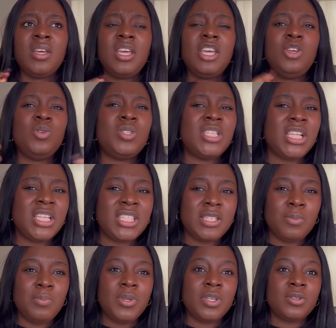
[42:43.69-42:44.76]
a utility
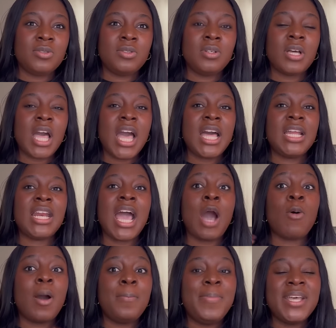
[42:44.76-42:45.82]
bill, and
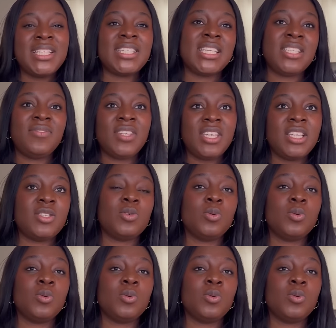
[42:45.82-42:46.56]
our birth certificate.